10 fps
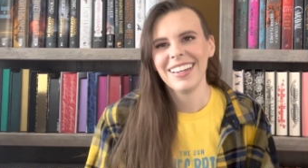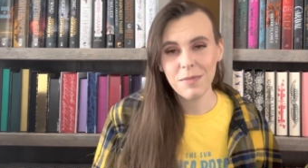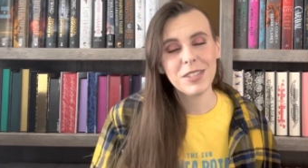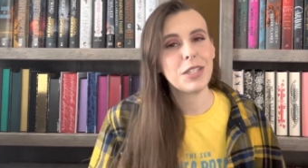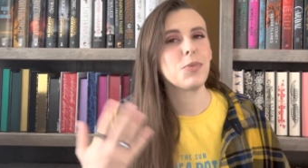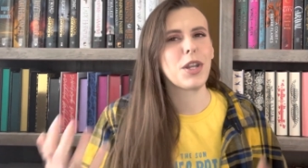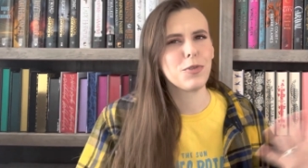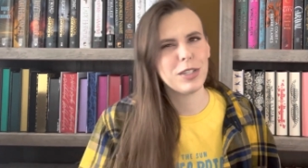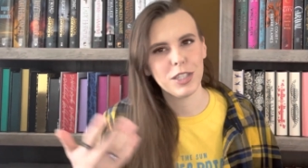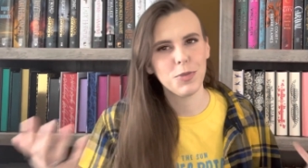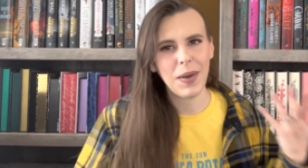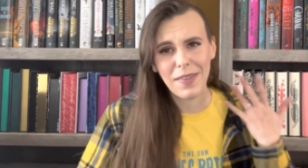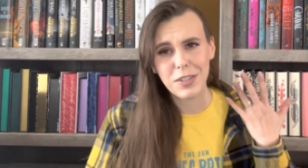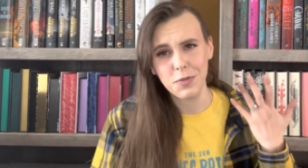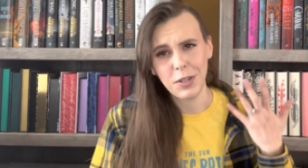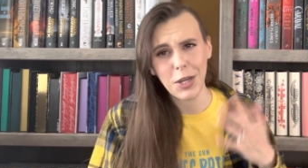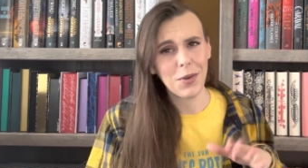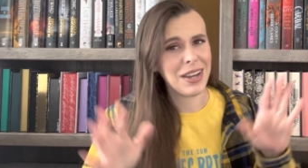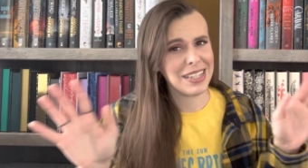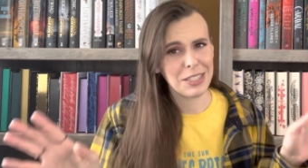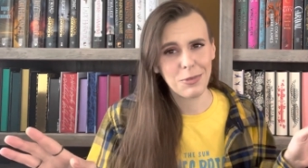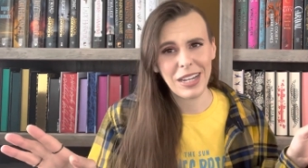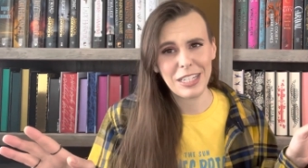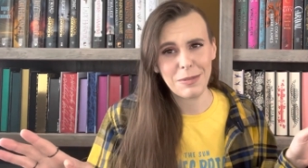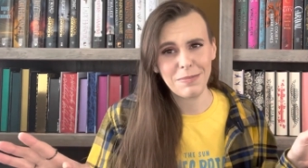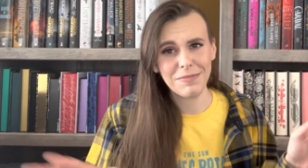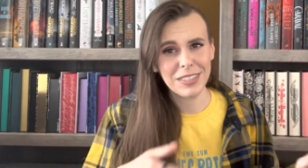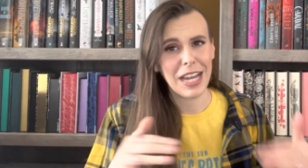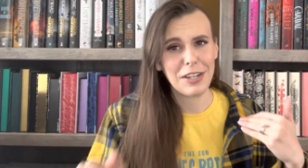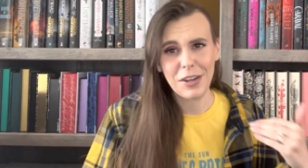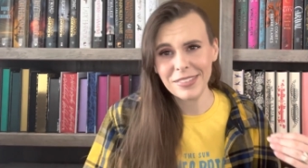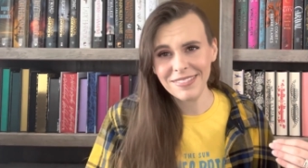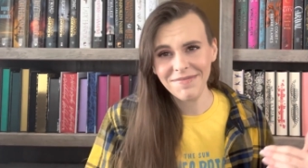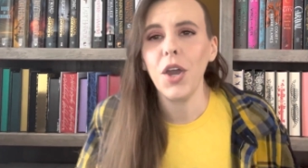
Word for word: So that's one of the reasons behind this video as a random side note.